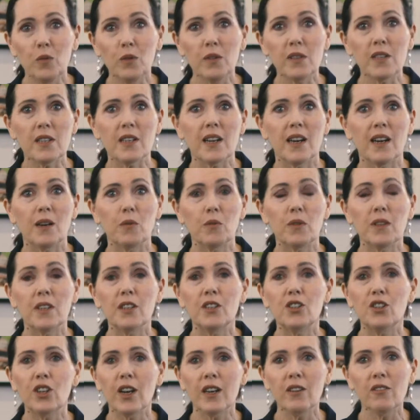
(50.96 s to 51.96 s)
we'll start with a
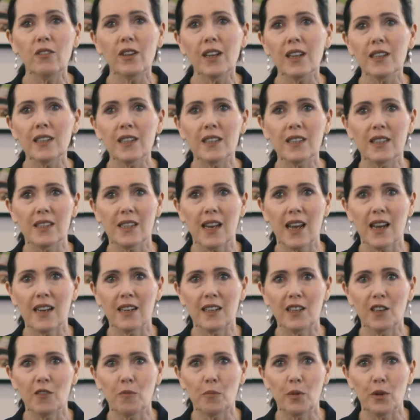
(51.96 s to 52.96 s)
general
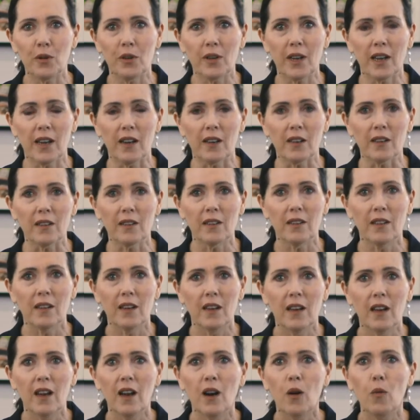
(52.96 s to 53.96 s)
understanding of burnout,
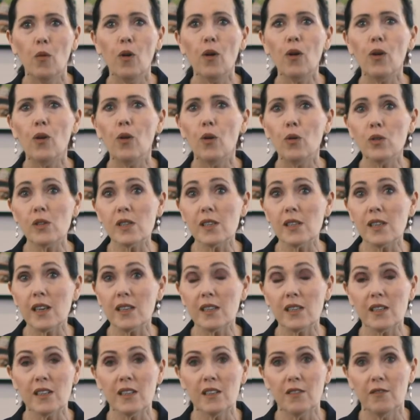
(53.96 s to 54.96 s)
what causes
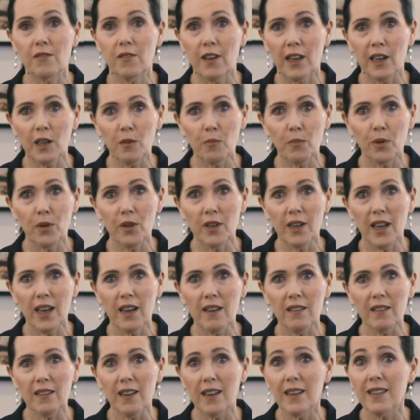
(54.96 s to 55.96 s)
us to develop
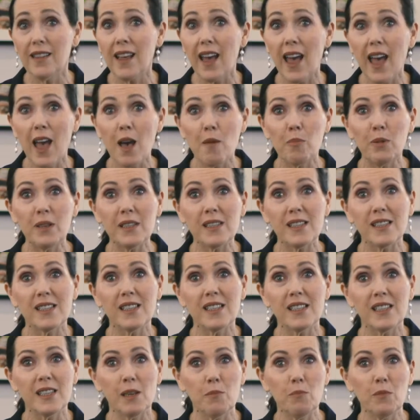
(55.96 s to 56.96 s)
burnout, and the habits and
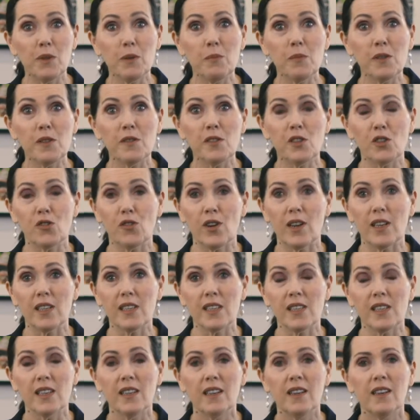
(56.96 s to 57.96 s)
symptoms of
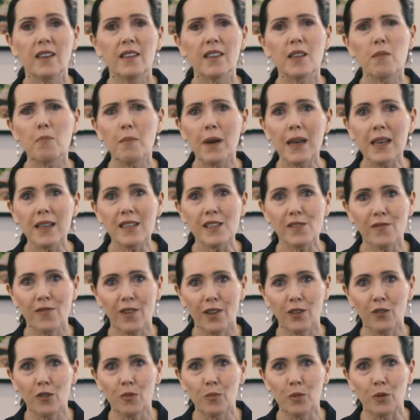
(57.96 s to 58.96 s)
stress that make us
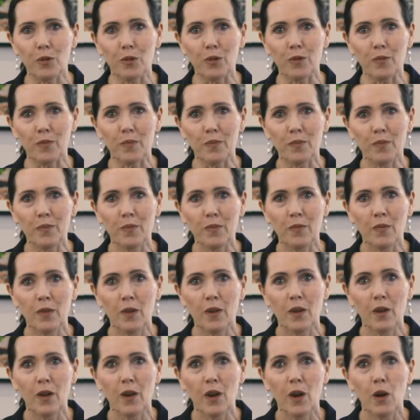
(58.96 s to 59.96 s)
vulnerable
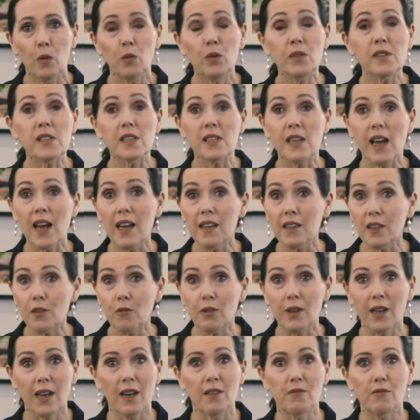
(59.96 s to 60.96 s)
we will start the
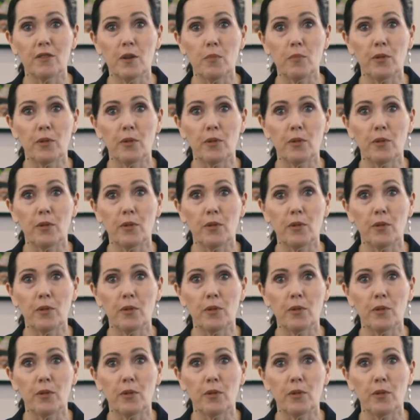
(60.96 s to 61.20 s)
recovery